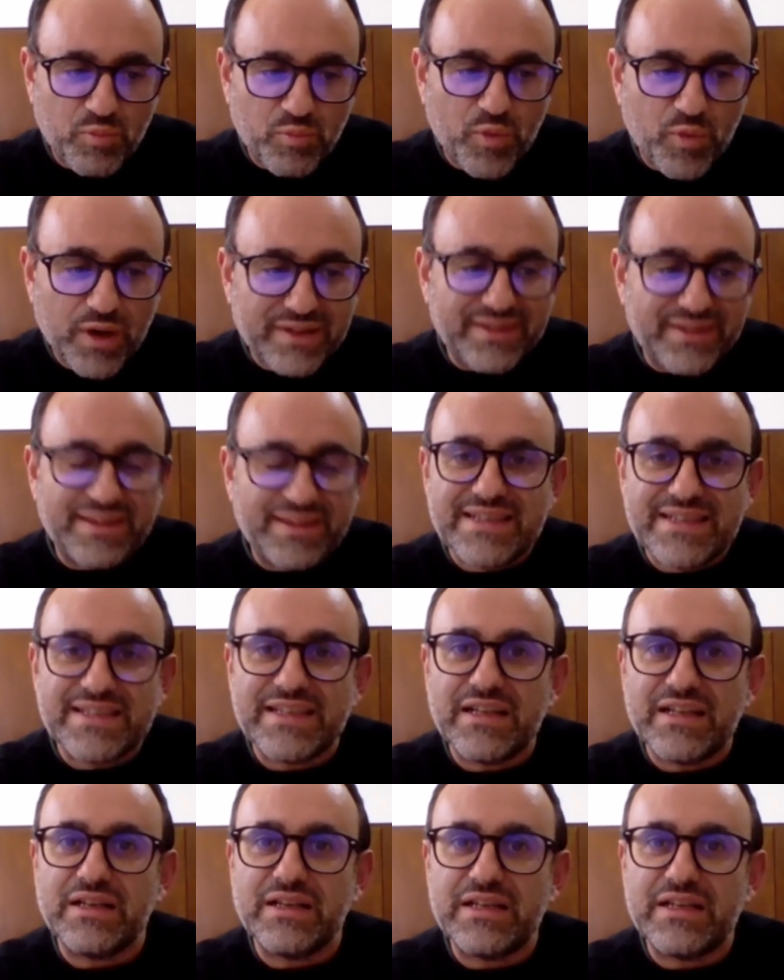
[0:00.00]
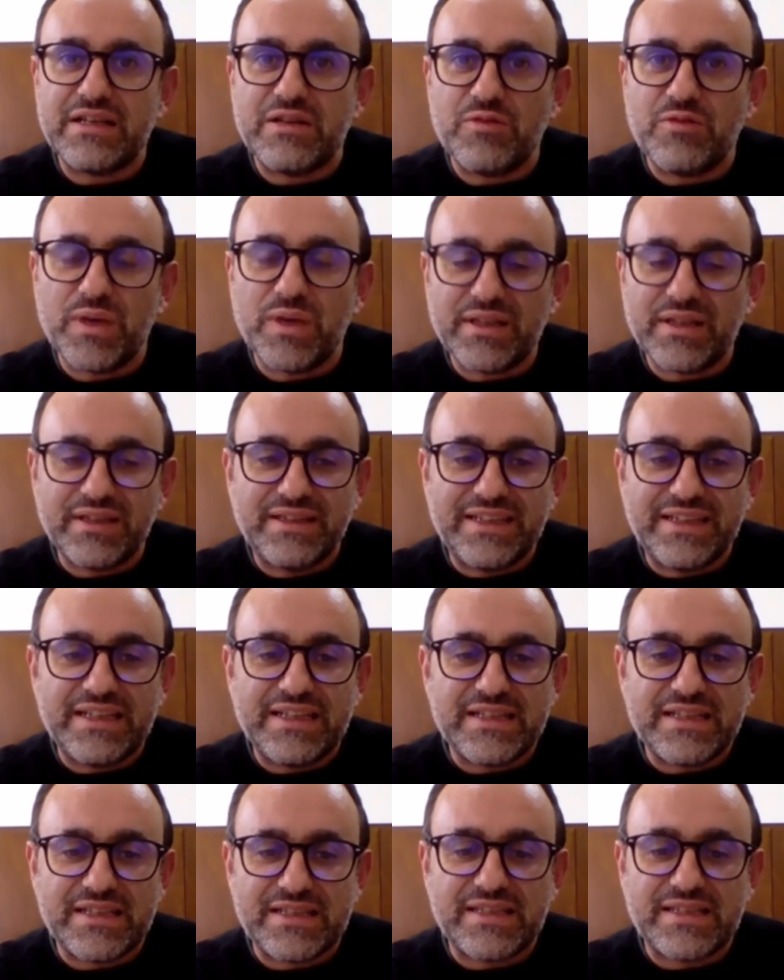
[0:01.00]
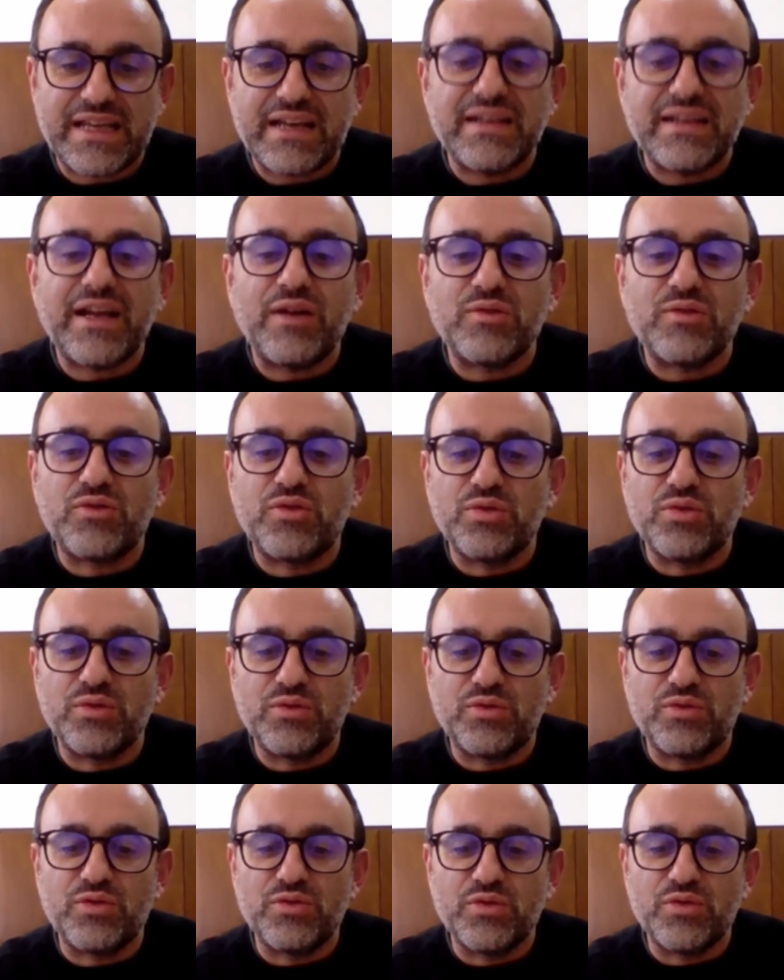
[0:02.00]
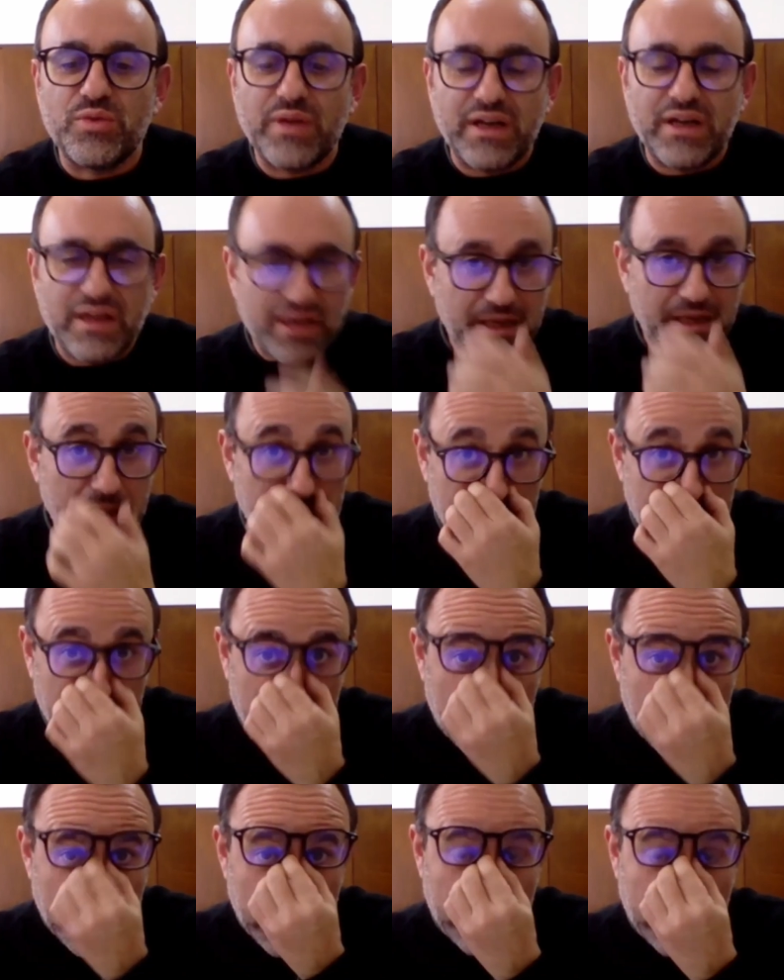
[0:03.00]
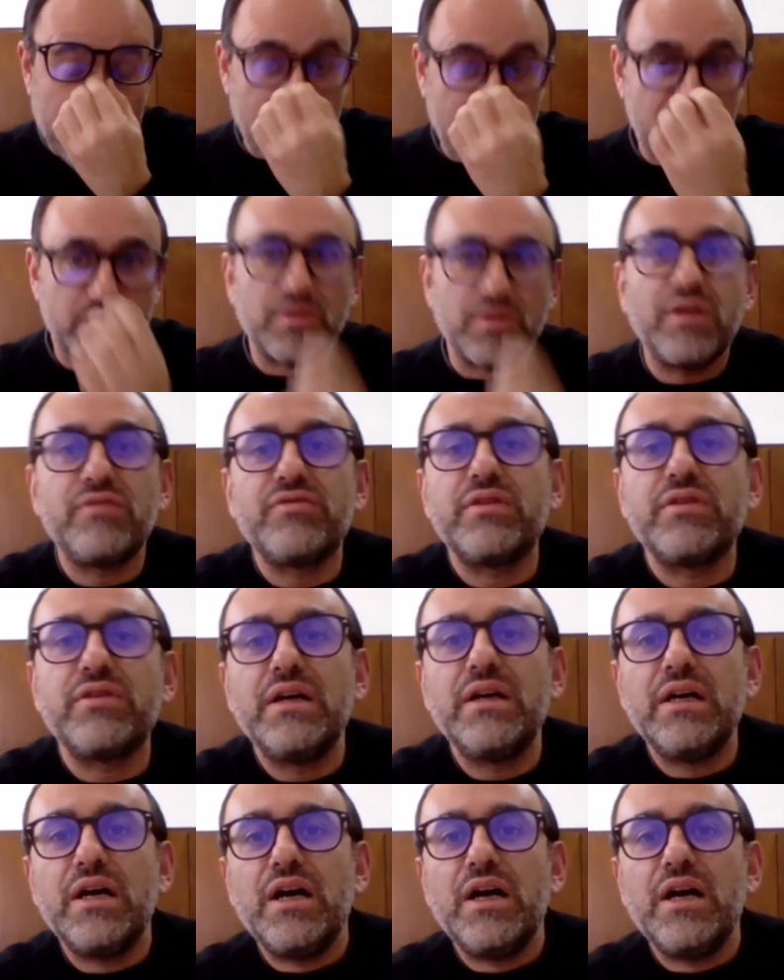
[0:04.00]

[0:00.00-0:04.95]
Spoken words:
what did it stand out to do a history of